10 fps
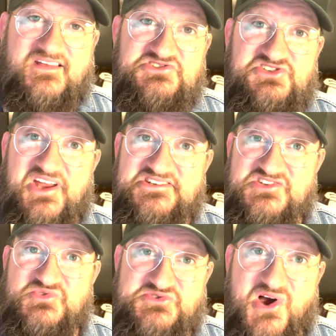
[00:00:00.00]

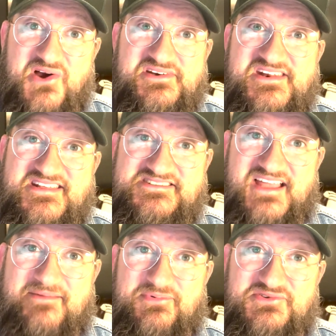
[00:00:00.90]
Jesus was talking to the
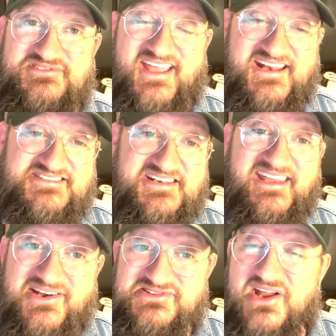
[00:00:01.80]
disciples, and he said,
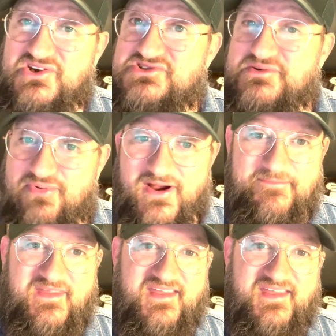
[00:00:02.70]
here's how you should pray.